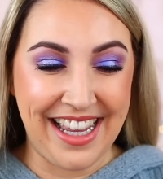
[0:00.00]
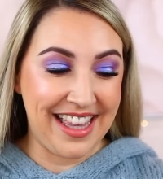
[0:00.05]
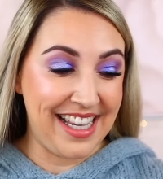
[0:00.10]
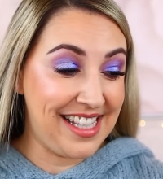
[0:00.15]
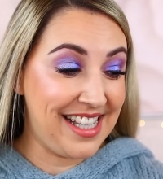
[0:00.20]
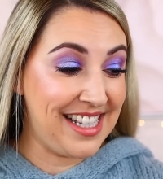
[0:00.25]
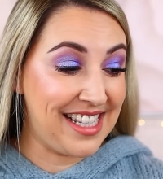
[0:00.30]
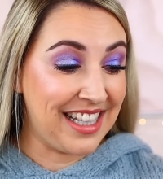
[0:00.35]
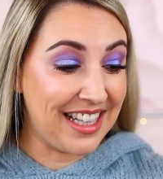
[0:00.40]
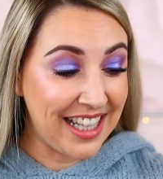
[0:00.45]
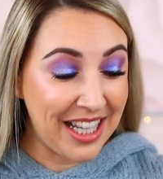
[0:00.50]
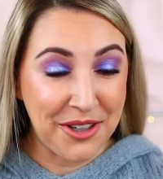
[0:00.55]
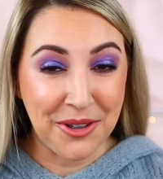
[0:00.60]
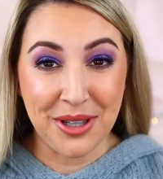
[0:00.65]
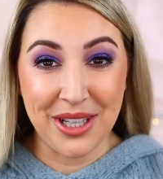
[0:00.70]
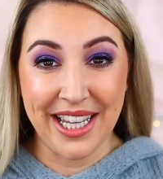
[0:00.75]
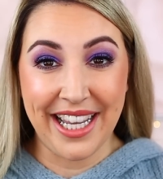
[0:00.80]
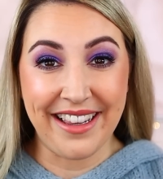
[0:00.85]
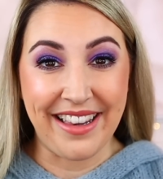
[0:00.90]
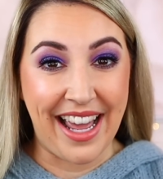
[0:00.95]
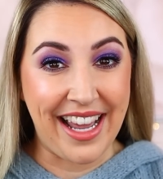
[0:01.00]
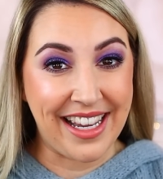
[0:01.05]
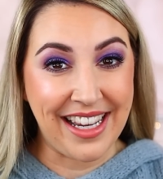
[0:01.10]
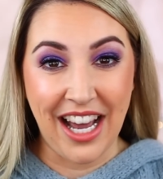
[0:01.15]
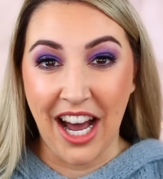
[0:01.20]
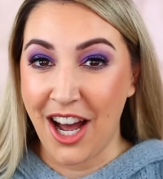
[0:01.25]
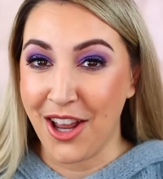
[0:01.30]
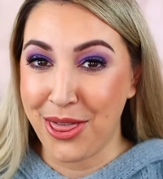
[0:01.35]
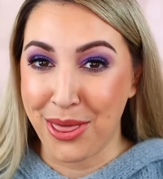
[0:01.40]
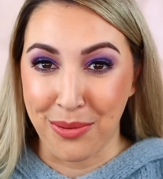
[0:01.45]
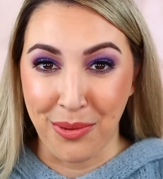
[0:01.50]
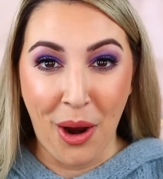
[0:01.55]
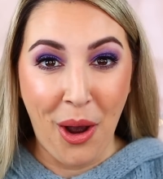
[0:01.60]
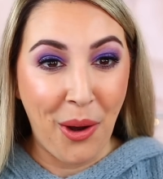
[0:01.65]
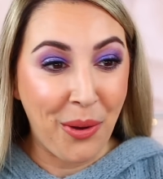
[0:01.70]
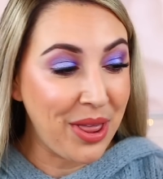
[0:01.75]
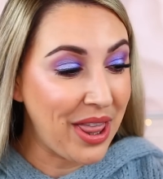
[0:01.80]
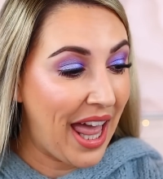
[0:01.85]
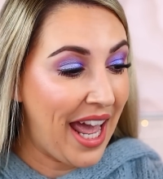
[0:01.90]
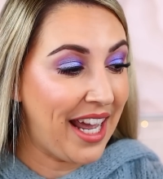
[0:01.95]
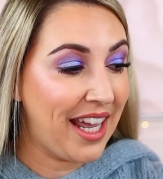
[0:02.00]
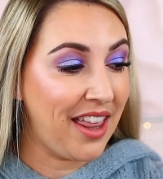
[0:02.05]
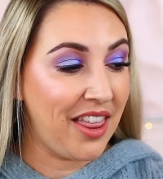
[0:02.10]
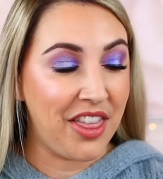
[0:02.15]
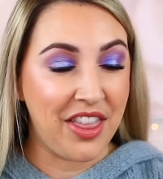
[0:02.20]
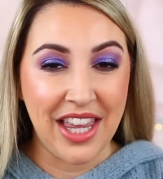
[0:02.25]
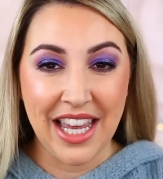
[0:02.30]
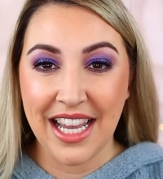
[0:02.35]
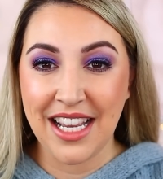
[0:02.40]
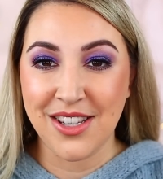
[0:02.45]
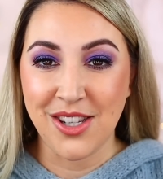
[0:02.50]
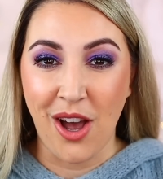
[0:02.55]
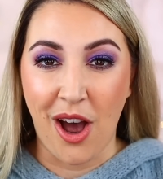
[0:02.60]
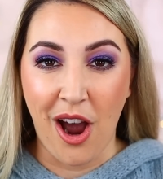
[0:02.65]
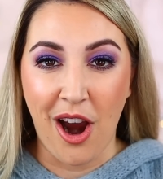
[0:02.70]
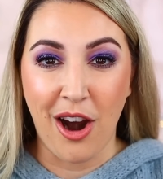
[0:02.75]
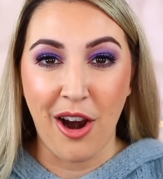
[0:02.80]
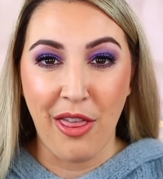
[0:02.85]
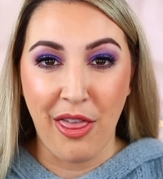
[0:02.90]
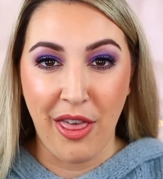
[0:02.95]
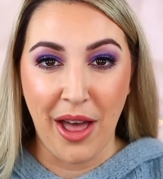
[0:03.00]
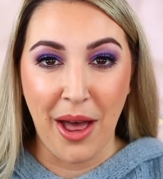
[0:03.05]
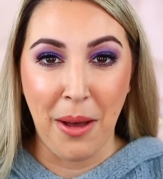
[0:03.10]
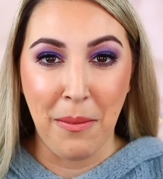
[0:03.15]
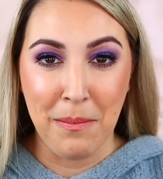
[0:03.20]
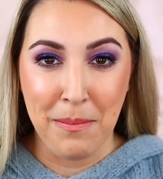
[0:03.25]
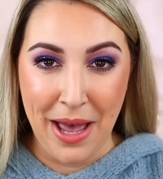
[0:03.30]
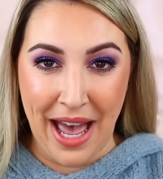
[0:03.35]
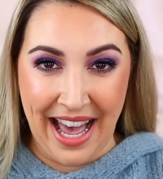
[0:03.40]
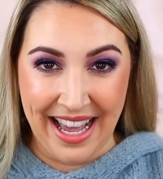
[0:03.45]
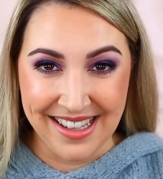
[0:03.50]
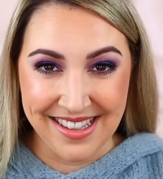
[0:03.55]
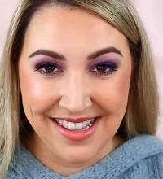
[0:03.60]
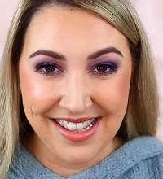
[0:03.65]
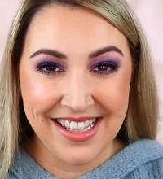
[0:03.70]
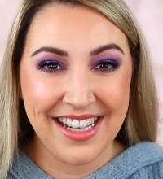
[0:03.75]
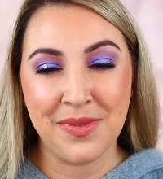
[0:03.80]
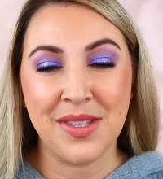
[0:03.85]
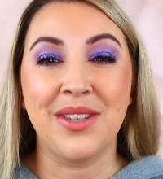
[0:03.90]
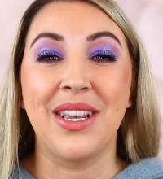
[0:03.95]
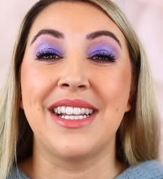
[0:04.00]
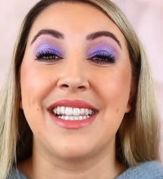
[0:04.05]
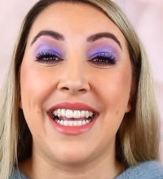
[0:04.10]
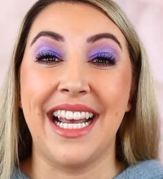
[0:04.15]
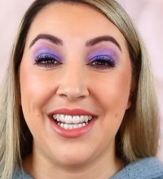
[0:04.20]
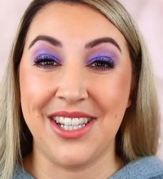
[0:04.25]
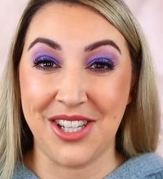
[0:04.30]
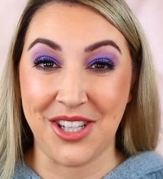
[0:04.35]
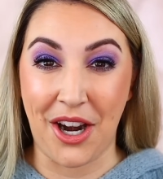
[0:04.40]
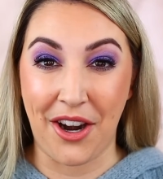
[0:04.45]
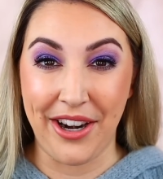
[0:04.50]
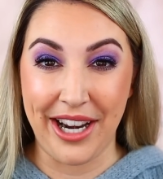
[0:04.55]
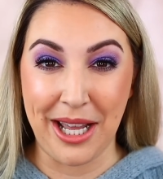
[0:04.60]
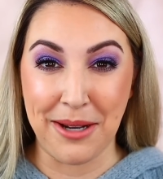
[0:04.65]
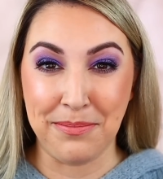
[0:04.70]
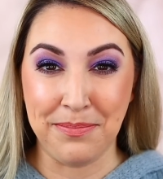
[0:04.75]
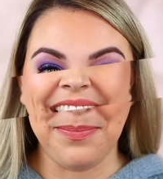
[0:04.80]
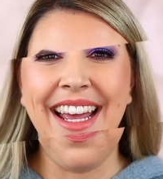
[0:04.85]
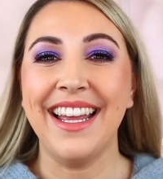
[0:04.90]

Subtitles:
This is literally like cutthroat, like these are the best. So let's get started.